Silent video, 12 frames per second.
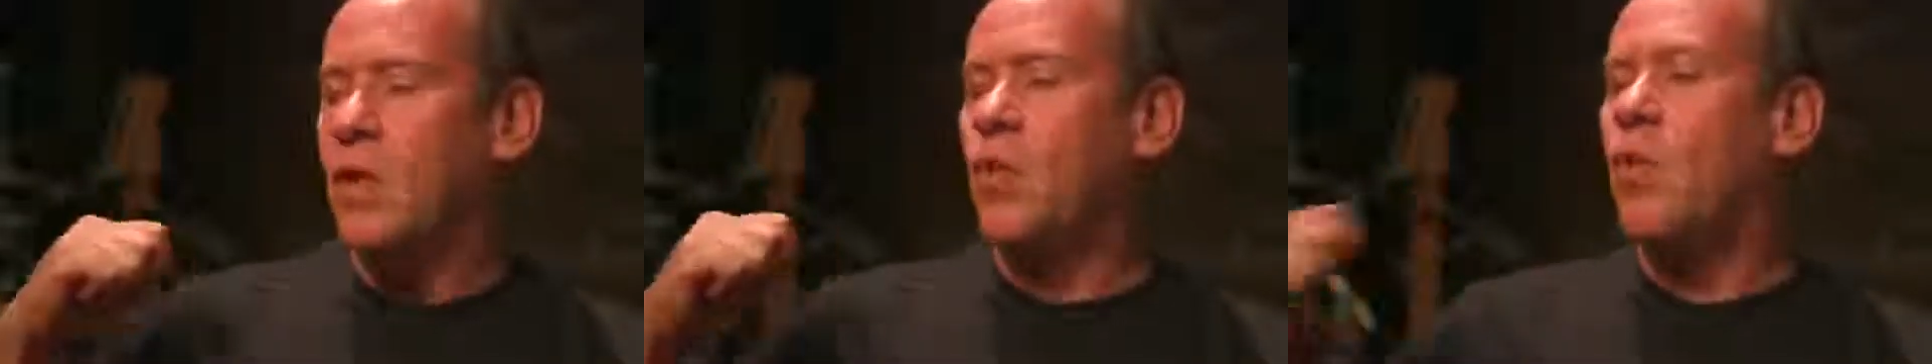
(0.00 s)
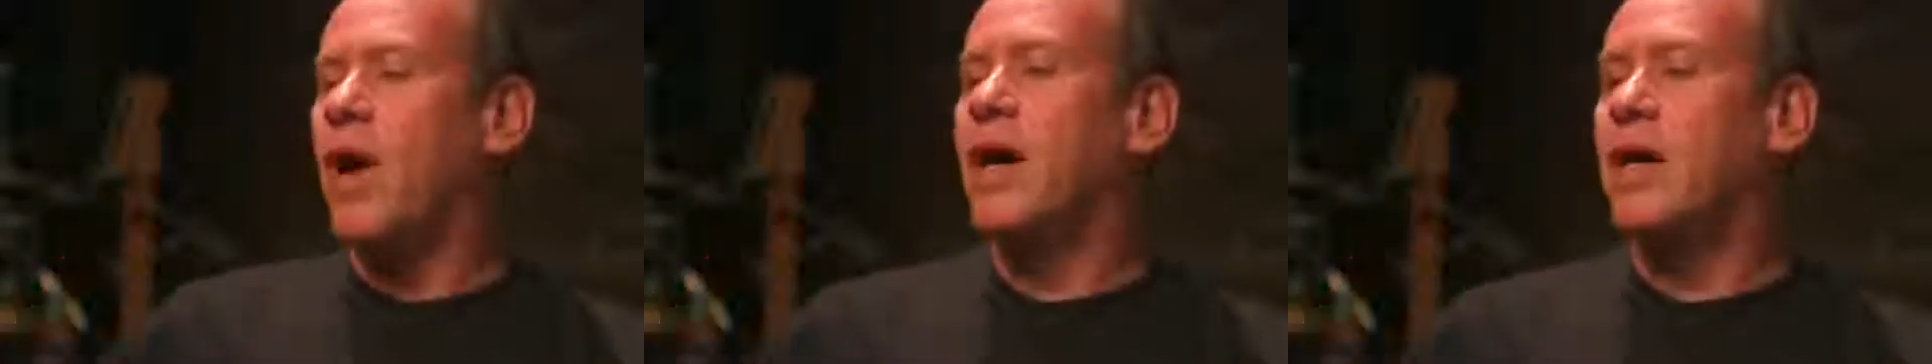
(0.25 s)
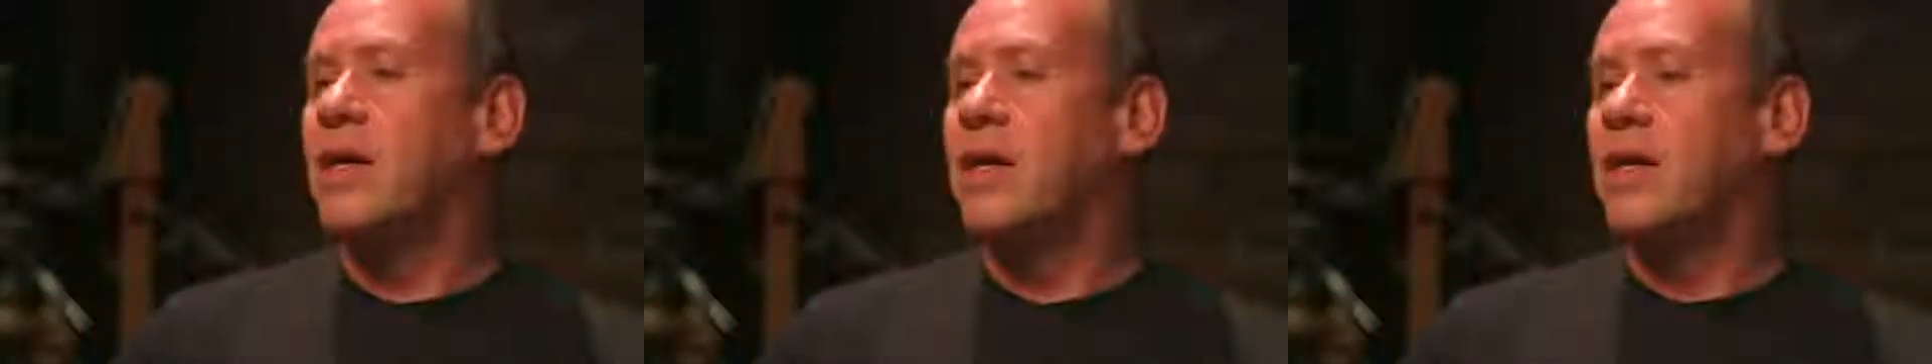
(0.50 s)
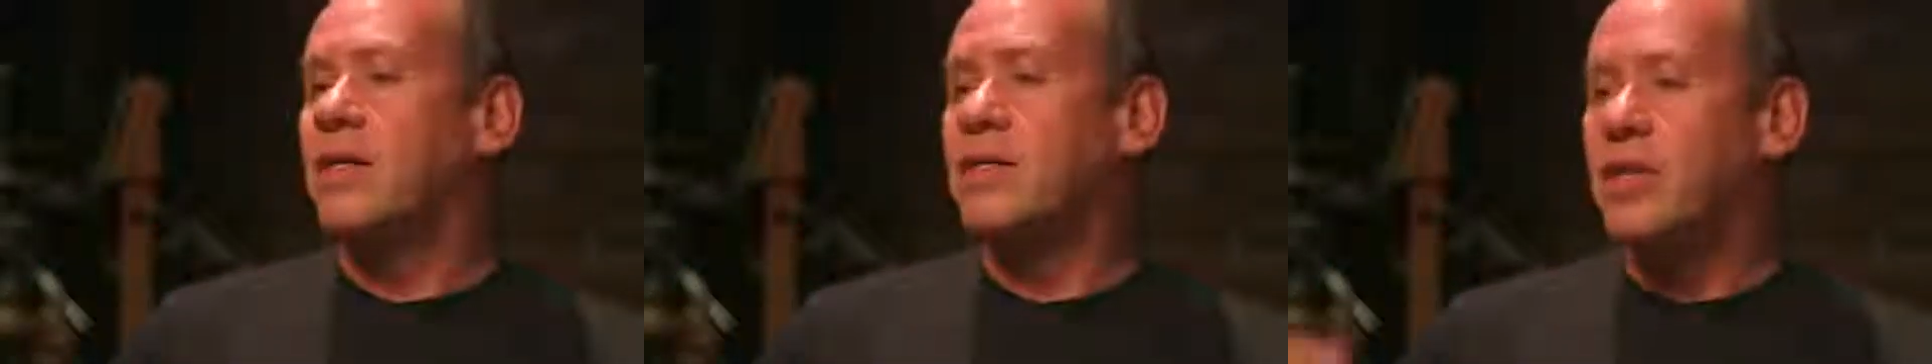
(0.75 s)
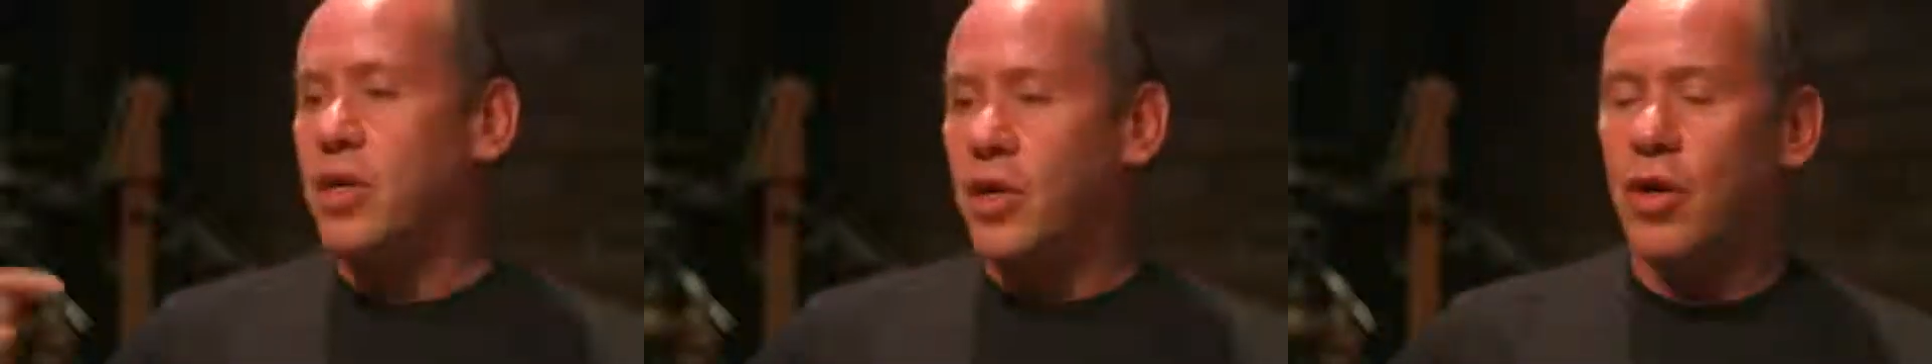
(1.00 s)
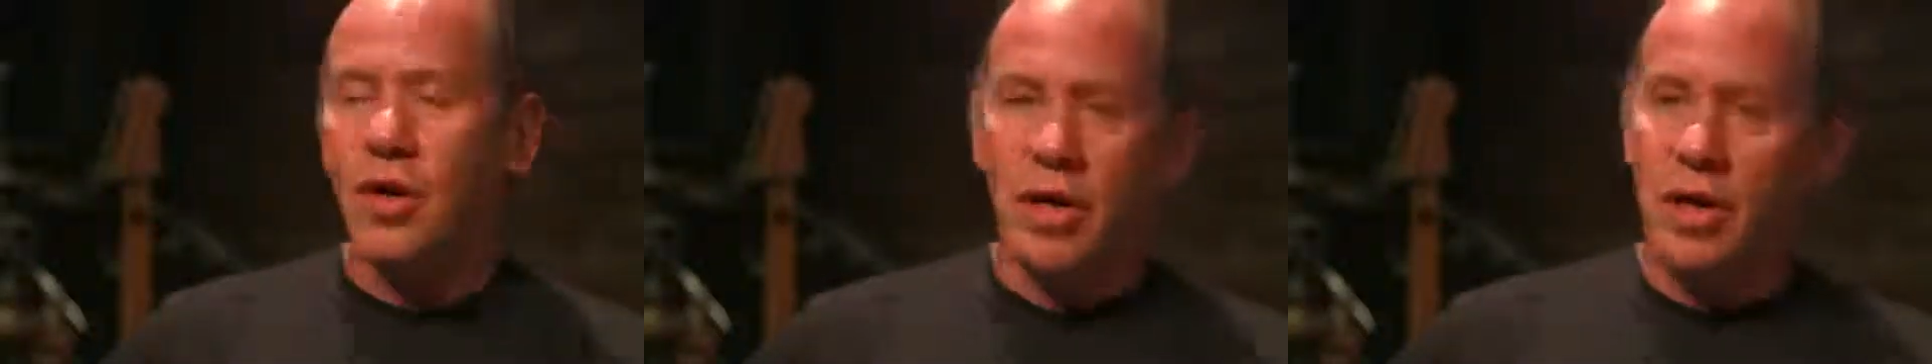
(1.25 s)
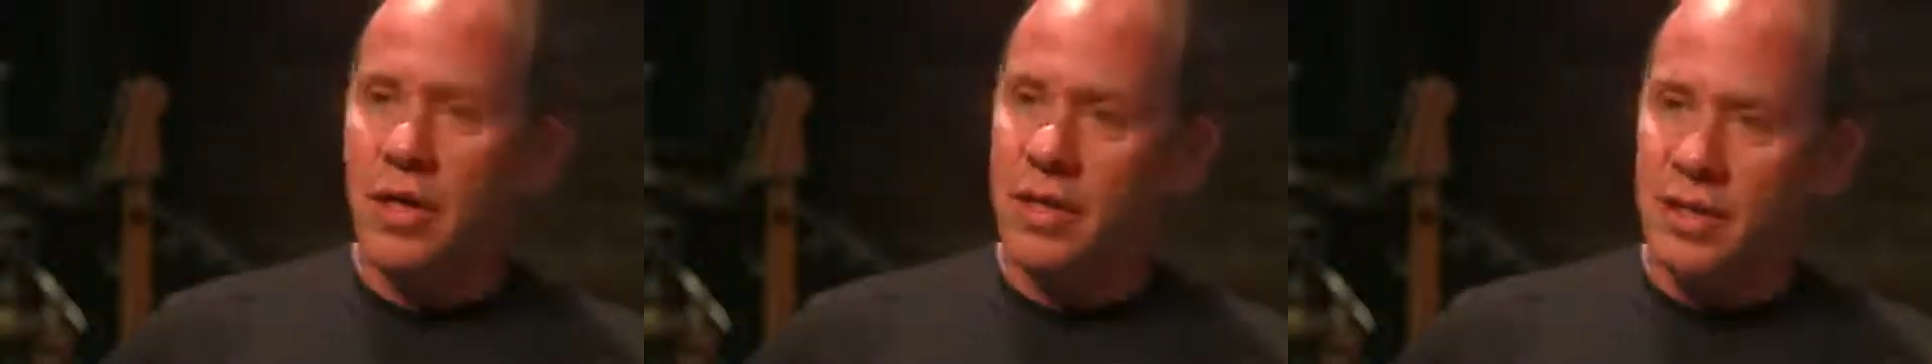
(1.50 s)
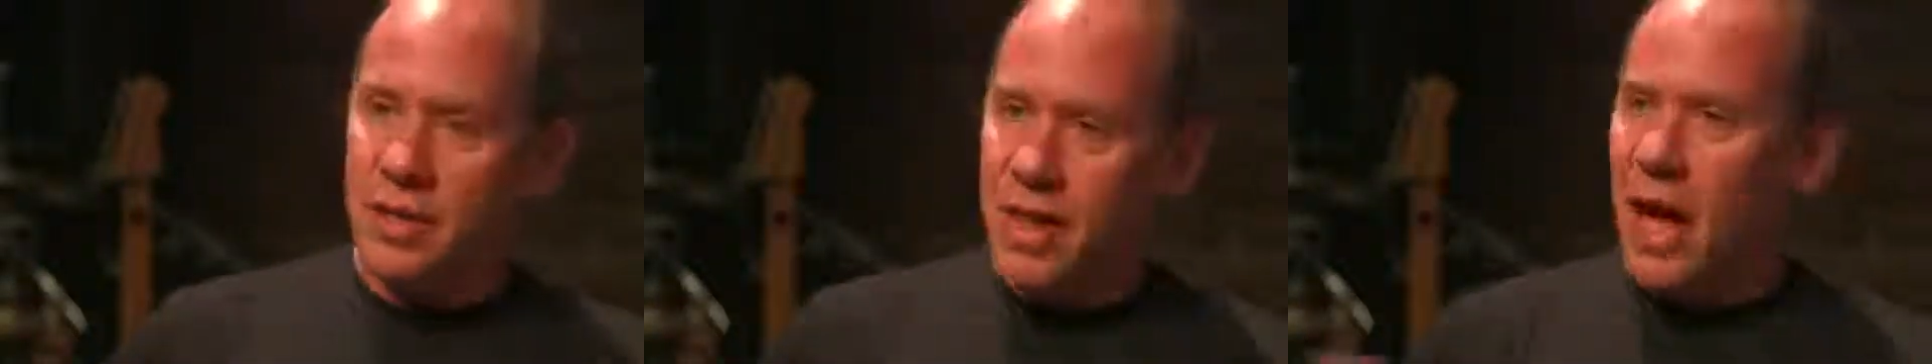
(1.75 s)
where security
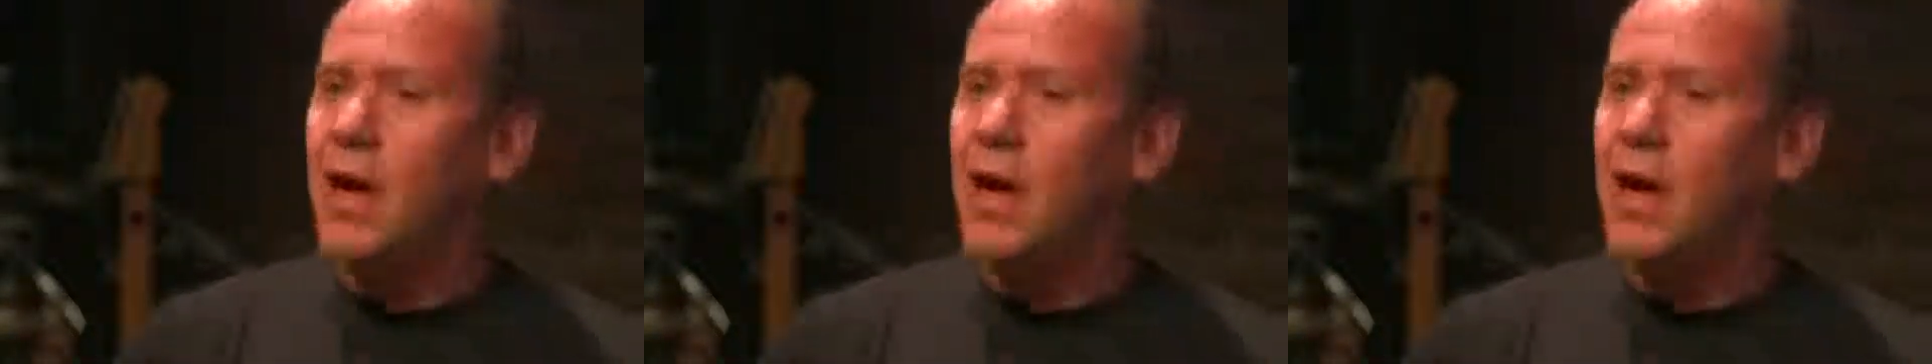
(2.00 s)
is